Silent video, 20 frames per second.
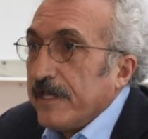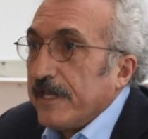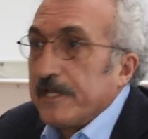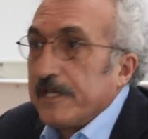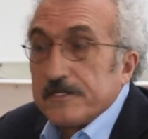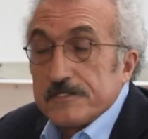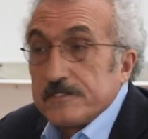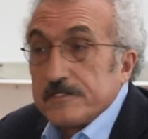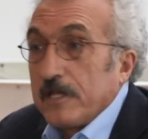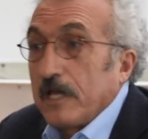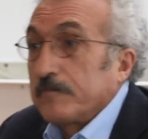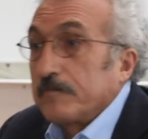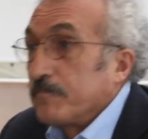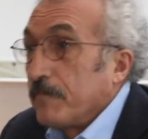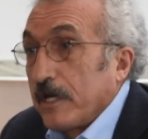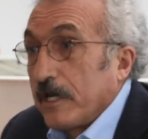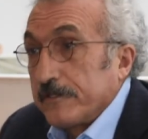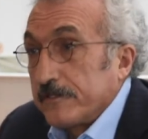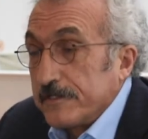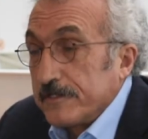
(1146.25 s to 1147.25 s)
It is not
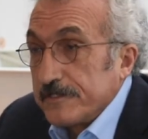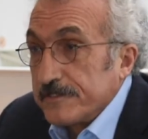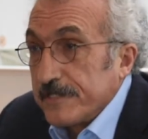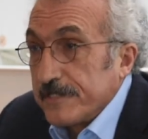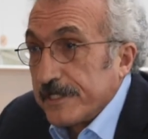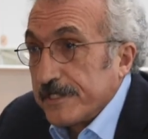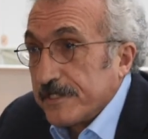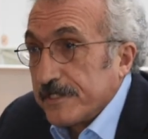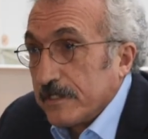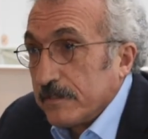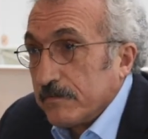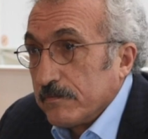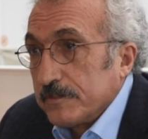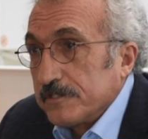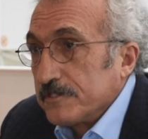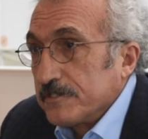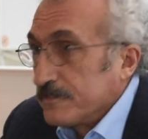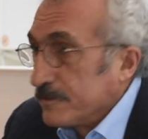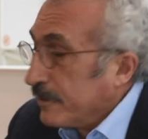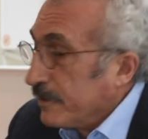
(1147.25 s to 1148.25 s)
modernization,
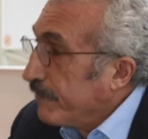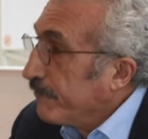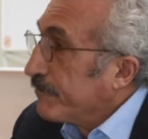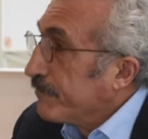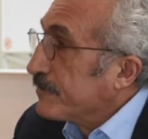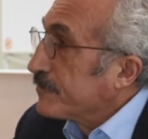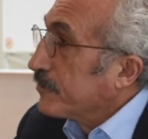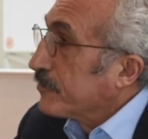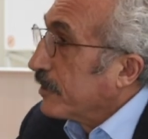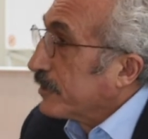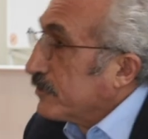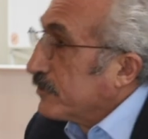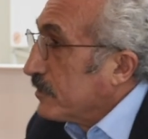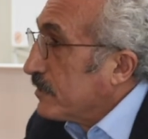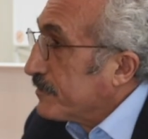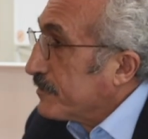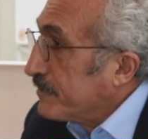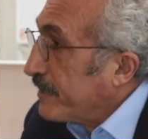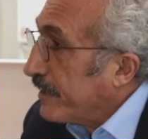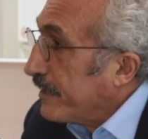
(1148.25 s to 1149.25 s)
which is an
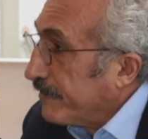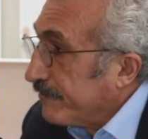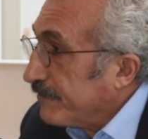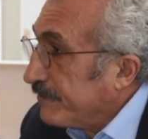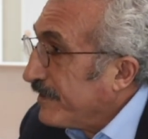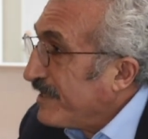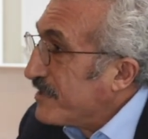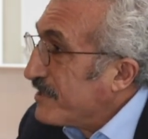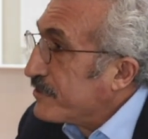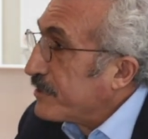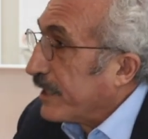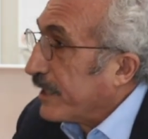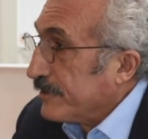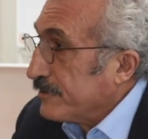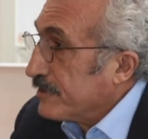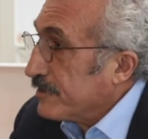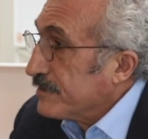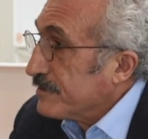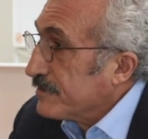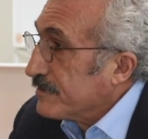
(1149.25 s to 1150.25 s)
infrastructural set of
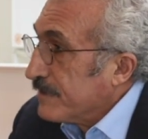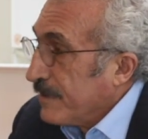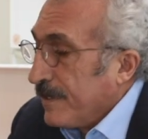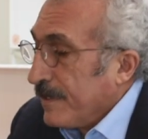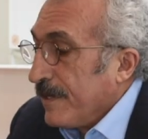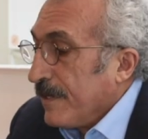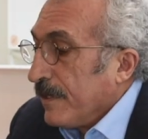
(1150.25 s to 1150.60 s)
changes.